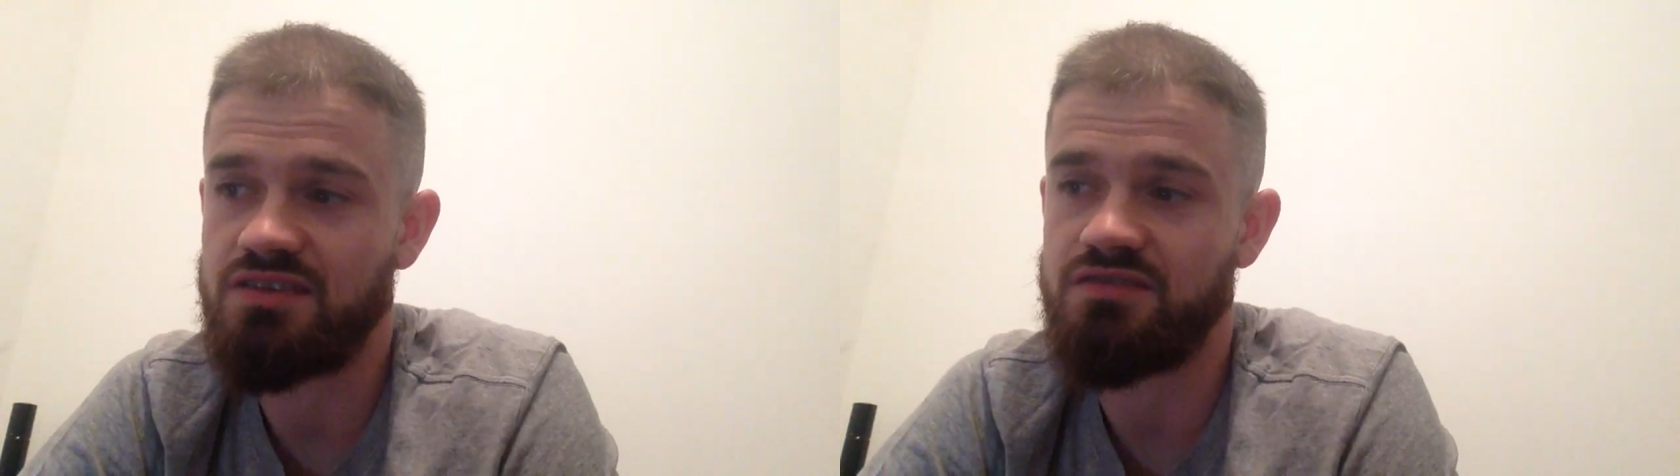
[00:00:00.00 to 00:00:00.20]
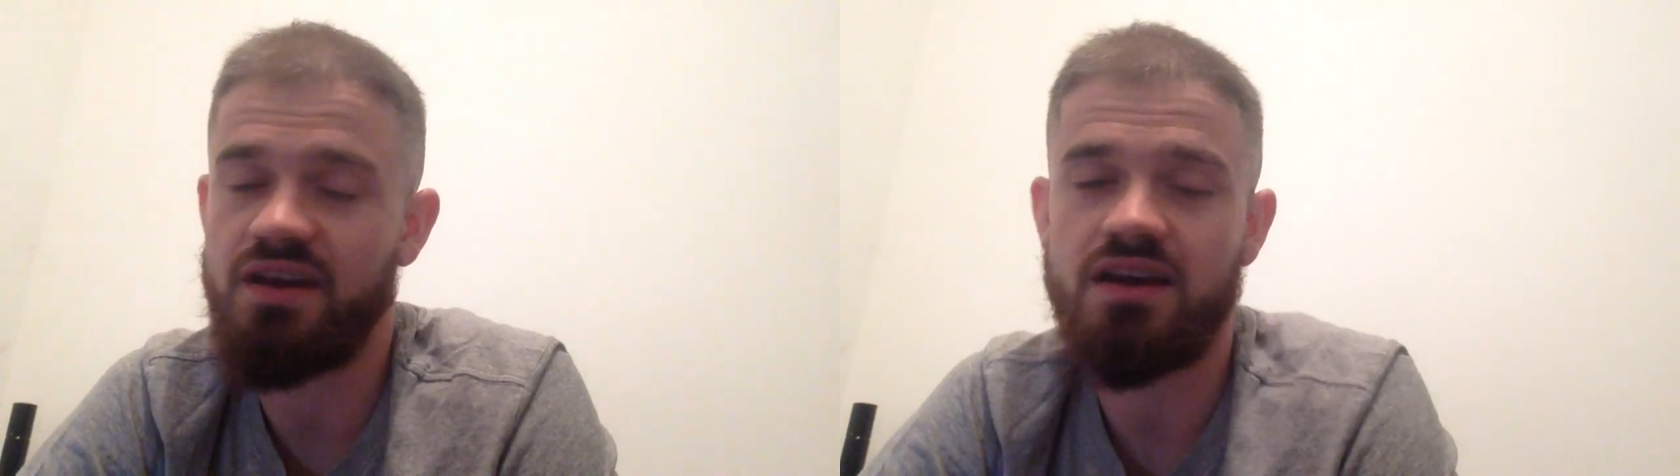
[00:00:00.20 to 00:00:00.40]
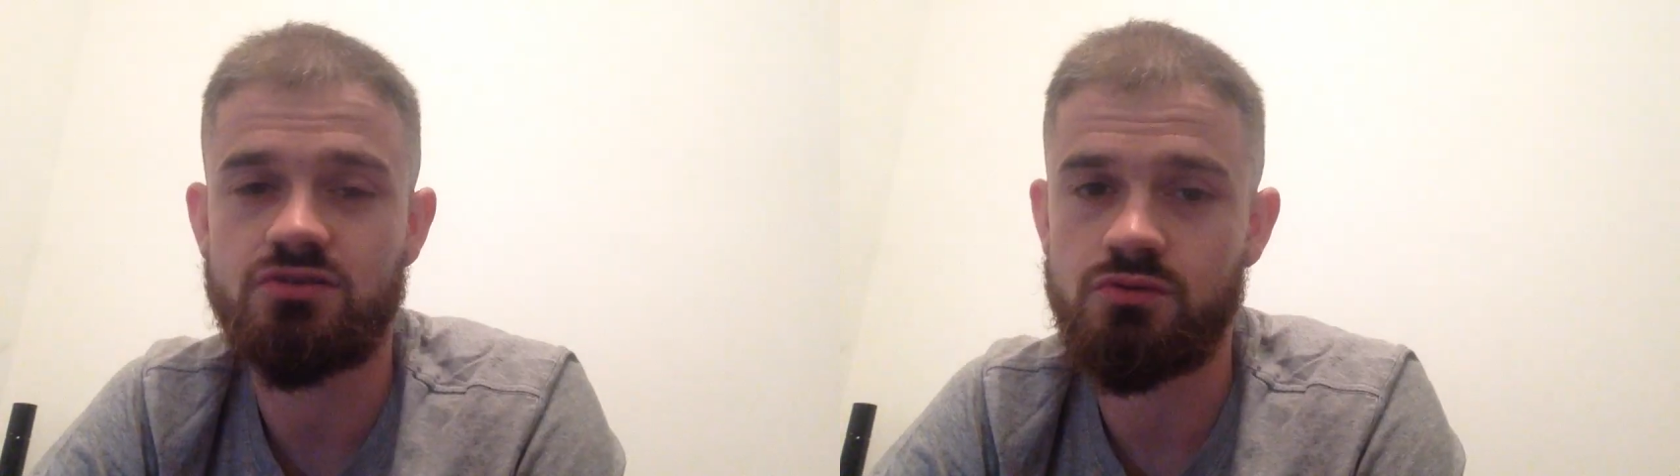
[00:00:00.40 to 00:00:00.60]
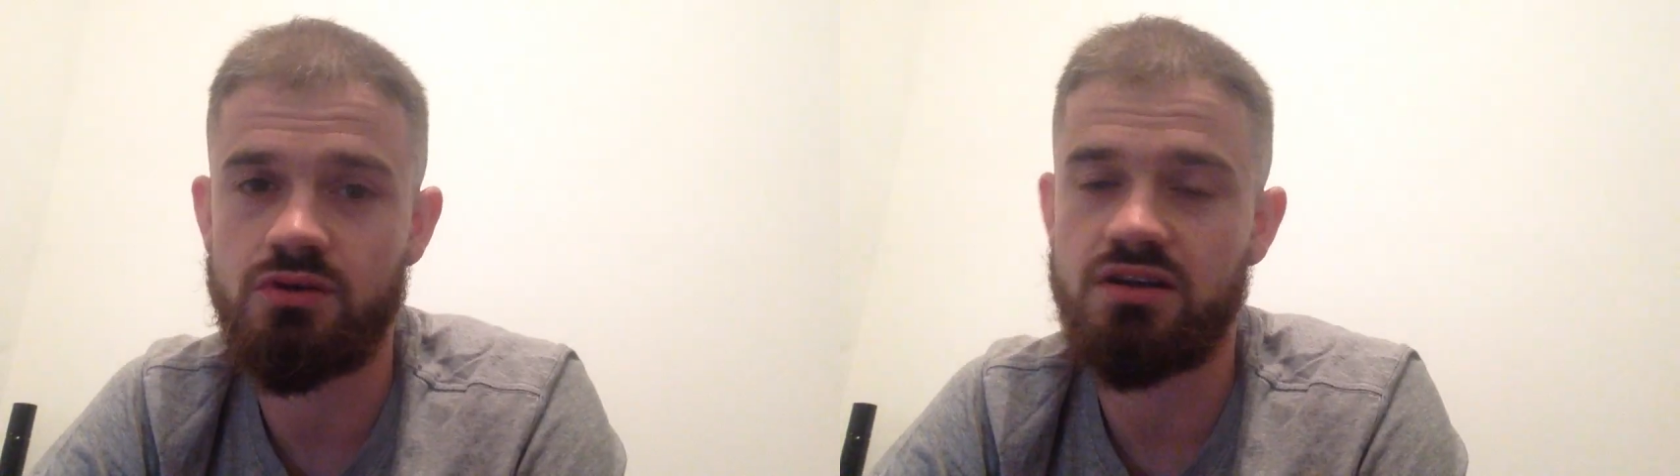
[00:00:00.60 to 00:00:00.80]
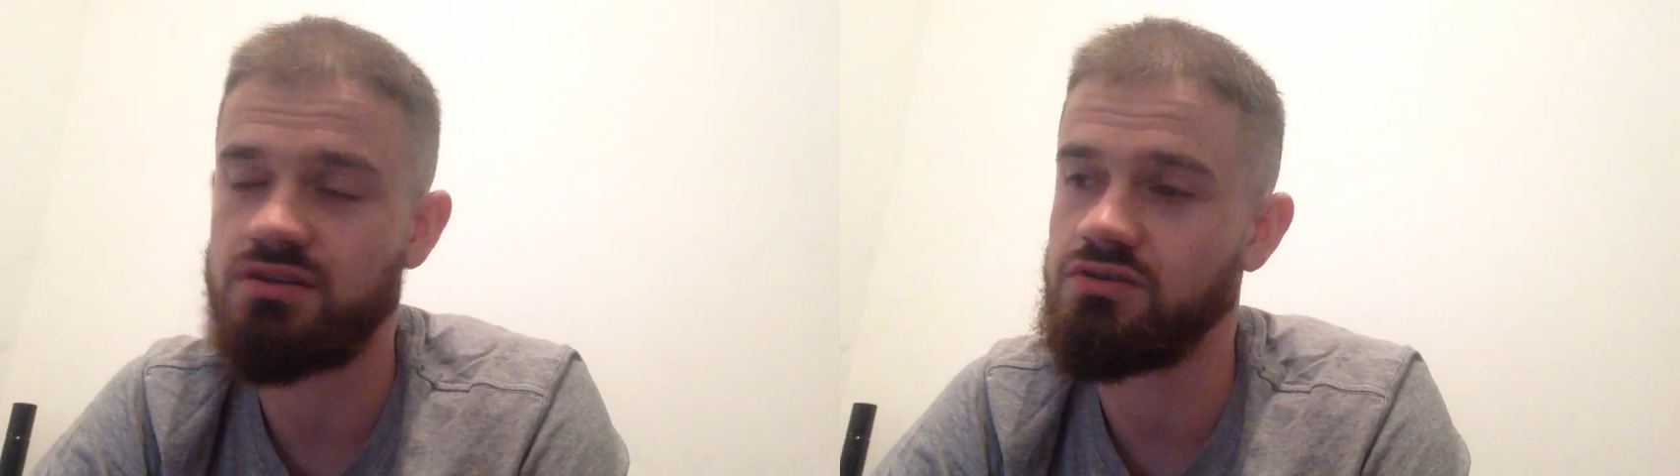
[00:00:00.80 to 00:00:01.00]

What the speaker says: factual, isn't it?